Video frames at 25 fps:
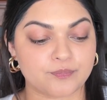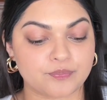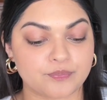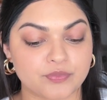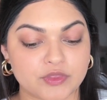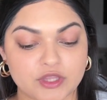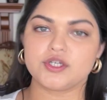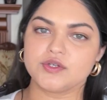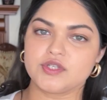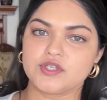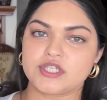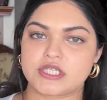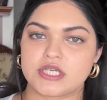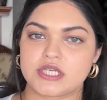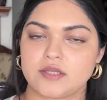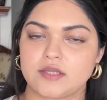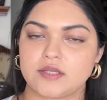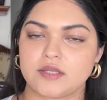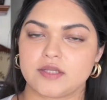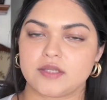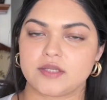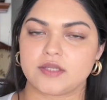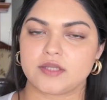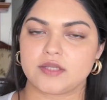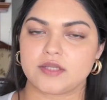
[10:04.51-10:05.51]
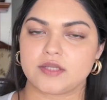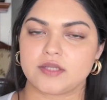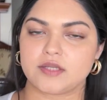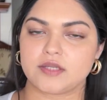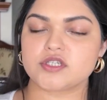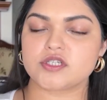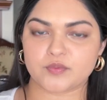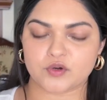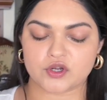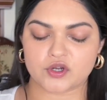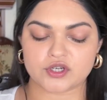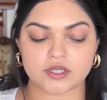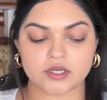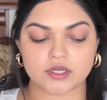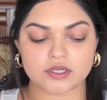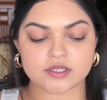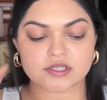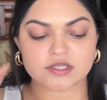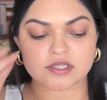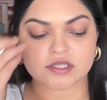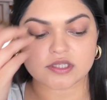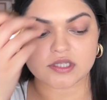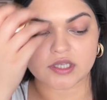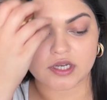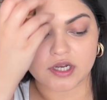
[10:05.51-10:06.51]
Do you see that most of the
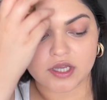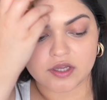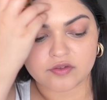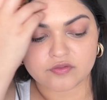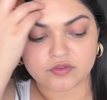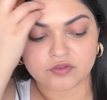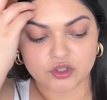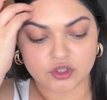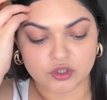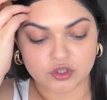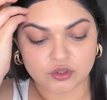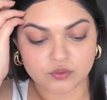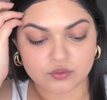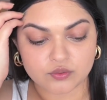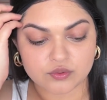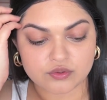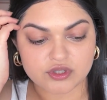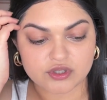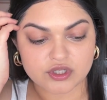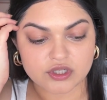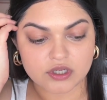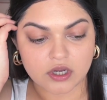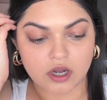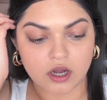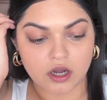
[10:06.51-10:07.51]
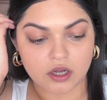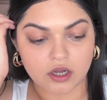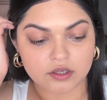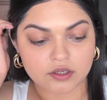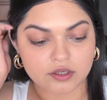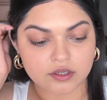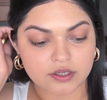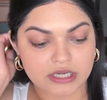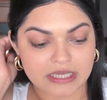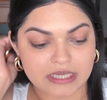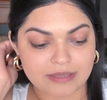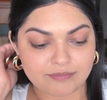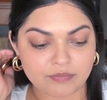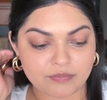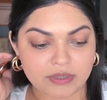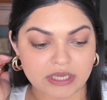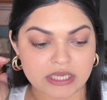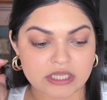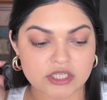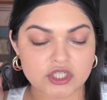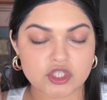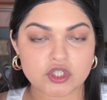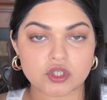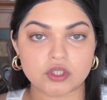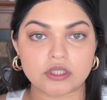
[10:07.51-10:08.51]
products that I've used are cream
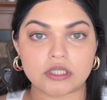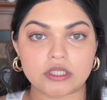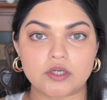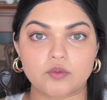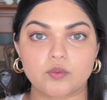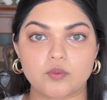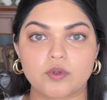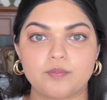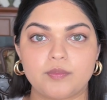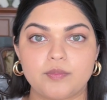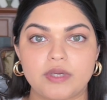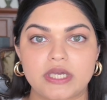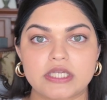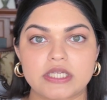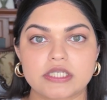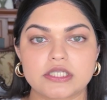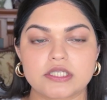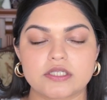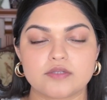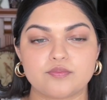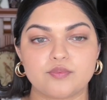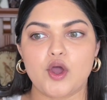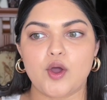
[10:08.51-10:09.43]
based or liquid based?